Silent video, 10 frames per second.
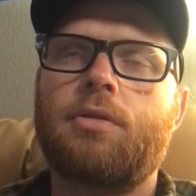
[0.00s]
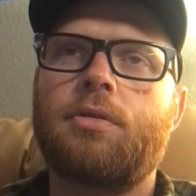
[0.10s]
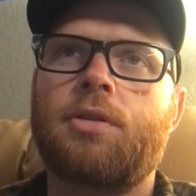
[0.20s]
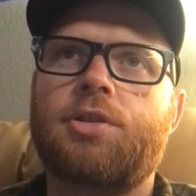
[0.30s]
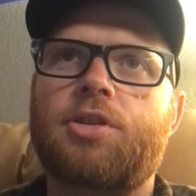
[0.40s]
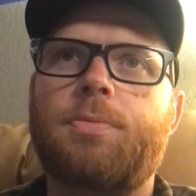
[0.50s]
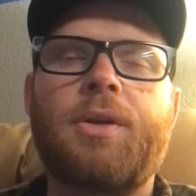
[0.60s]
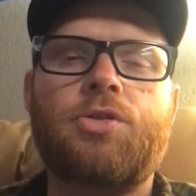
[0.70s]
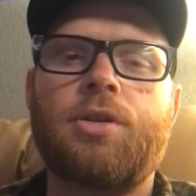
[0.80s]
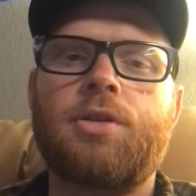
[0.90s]

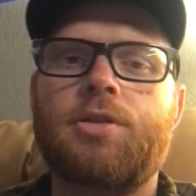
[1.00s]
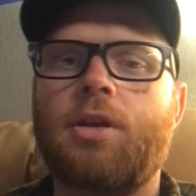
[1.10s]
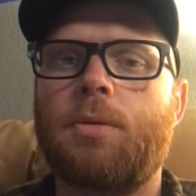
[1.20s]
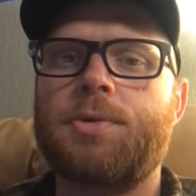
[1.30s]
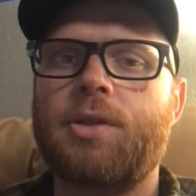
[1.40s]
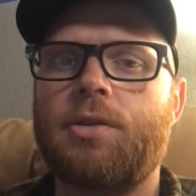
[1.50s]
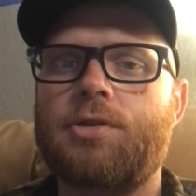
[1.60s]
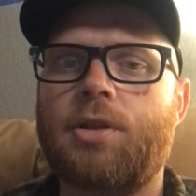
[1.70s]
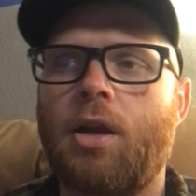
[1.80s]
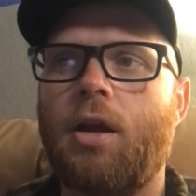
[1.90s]
suspension is 100%
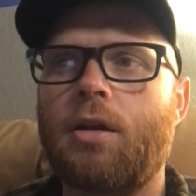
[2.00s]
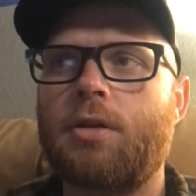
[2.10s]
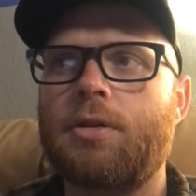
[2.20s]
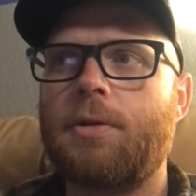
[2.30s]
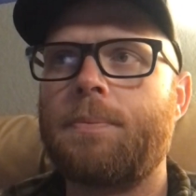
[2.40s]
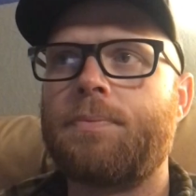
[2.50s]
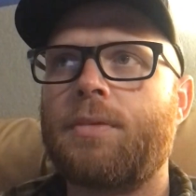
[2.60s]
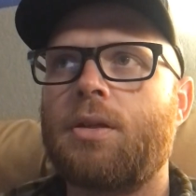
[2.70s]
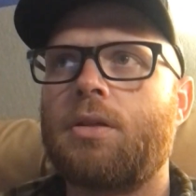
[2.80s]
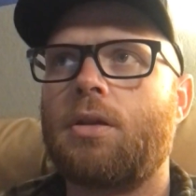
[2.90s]
stock.
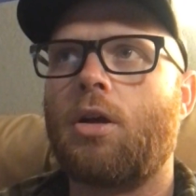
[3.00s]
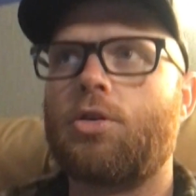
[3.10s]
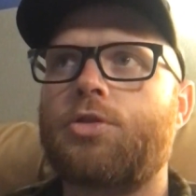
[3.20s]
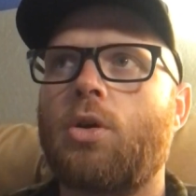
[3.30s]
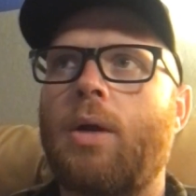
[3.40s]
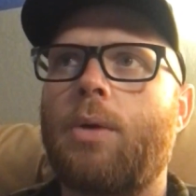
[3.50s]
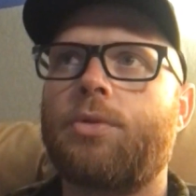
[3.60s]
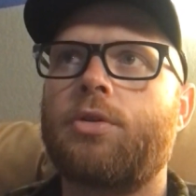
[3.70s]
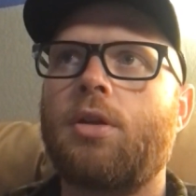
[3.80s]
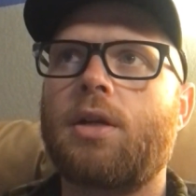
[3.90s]
Also, I was
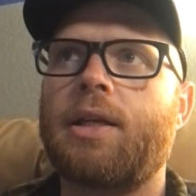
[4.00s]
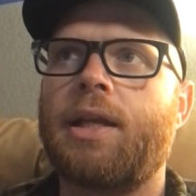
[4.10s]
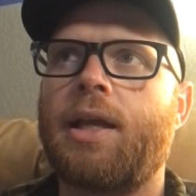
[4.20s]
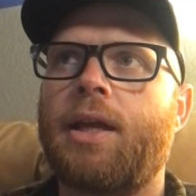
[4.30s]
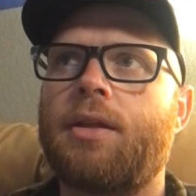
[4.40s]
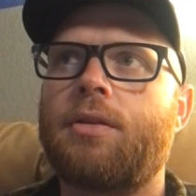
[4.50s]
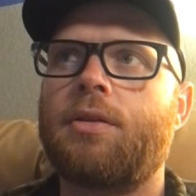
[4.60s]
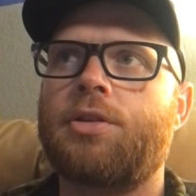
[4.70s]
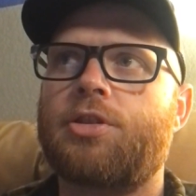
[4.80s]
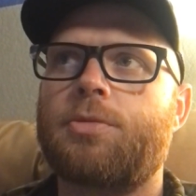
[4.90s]
looking at
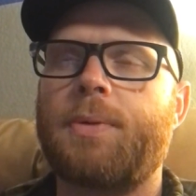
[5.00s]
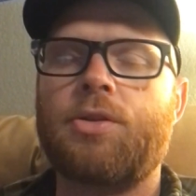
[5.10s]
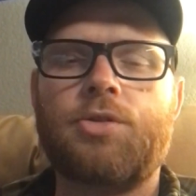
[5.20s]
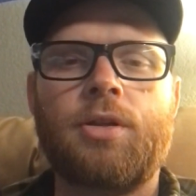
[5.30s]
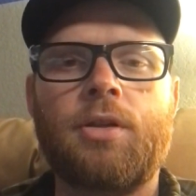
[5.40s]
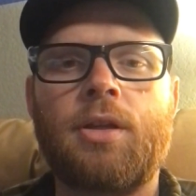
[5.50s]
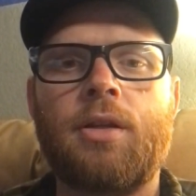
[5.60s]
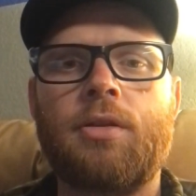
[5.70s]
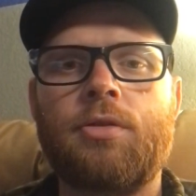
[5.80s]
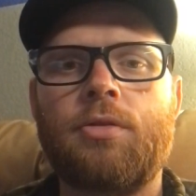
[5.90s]
the suspension
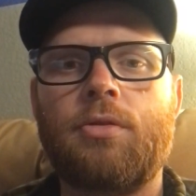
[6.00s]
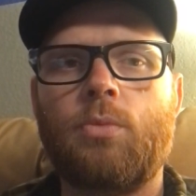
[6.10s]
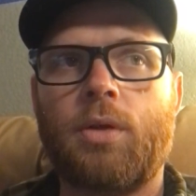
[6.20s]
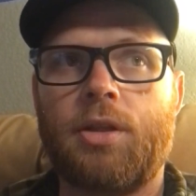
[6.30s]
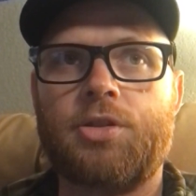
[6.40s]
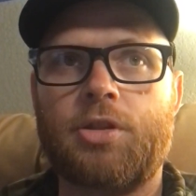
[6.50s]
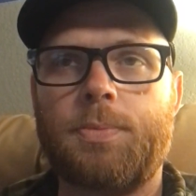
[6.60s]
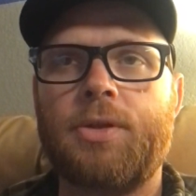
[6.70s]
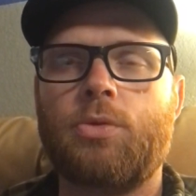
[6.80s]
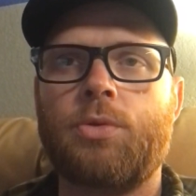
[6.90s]
and what the
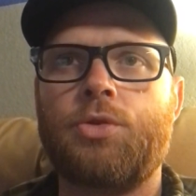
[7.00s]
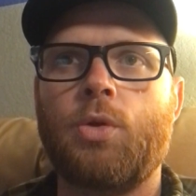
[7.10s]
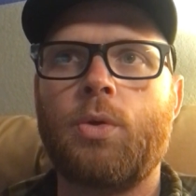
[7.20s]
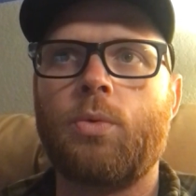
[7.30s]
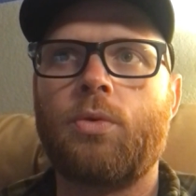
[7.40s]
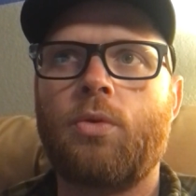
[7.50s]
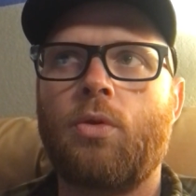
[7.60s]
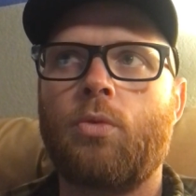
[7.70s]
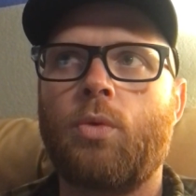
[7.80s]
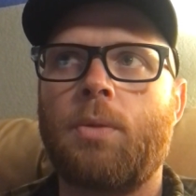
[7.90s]
suspension was doing
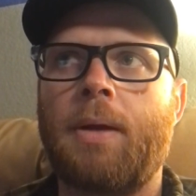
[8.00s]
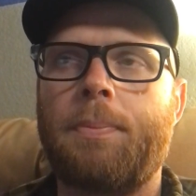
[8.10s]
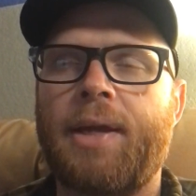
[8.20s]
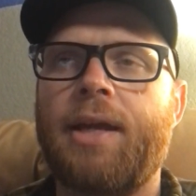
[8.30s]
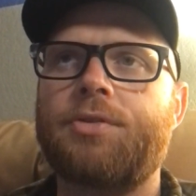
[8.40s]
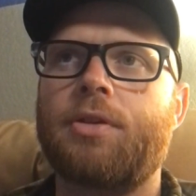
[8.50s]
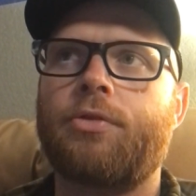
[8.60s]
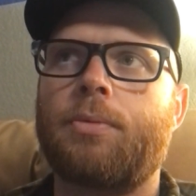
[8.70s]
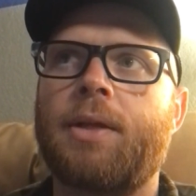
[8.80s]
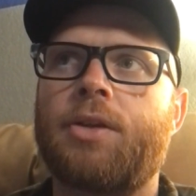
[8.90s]
on one of my passes
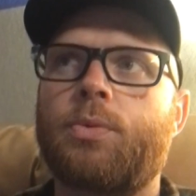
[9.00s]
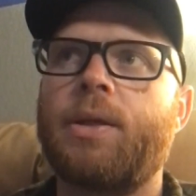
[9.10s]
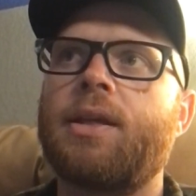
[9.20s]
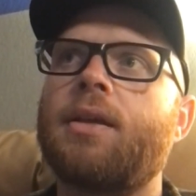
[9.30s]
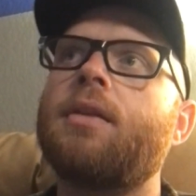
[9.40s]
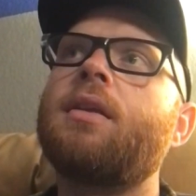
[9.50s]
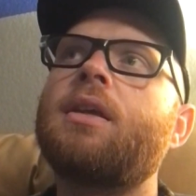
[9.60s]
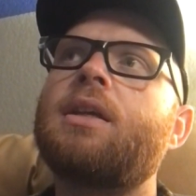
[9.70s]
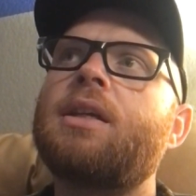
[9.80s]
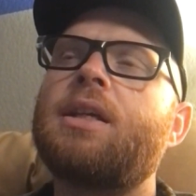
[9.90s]
from last weekend,
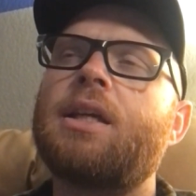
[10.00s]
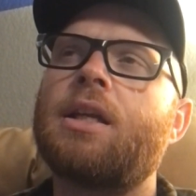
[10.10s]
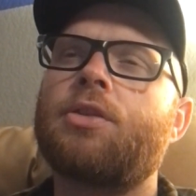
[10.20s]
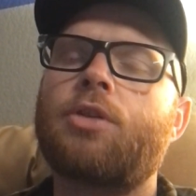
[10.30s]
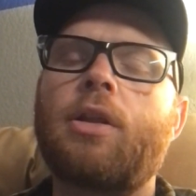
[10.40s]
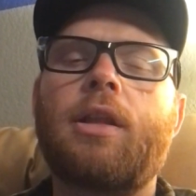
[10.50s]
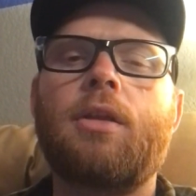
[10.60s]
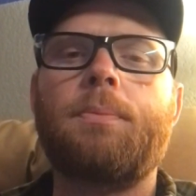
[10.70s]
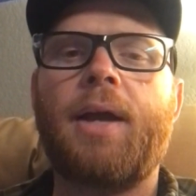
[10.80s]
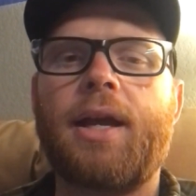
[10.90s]
and I saw that the
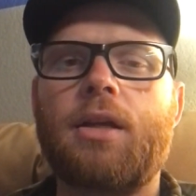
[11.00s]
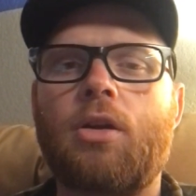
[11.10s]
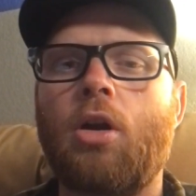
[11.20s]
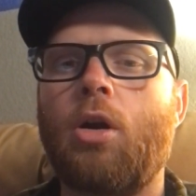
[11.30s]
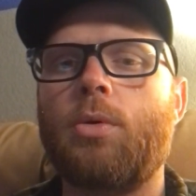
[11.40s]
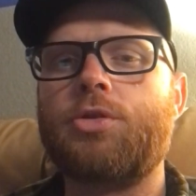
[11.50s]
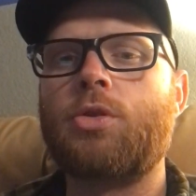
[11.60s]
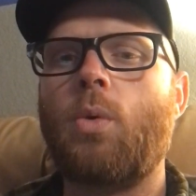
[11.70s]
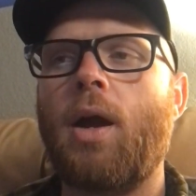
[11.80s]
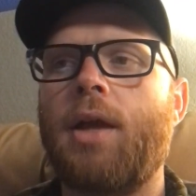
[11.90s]
back of the car was
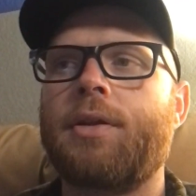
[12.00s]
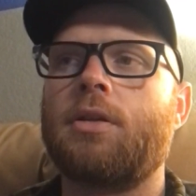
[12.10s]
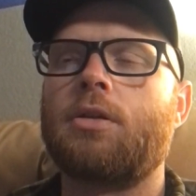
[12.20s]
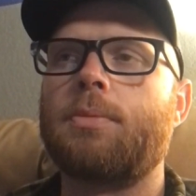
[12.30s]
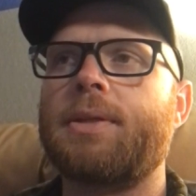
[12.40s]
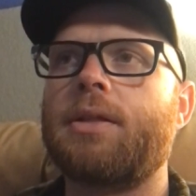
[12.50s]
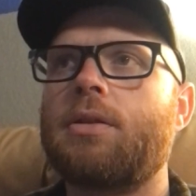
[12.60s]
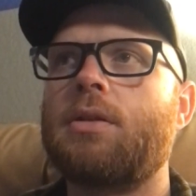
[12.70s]
squatting a little bit,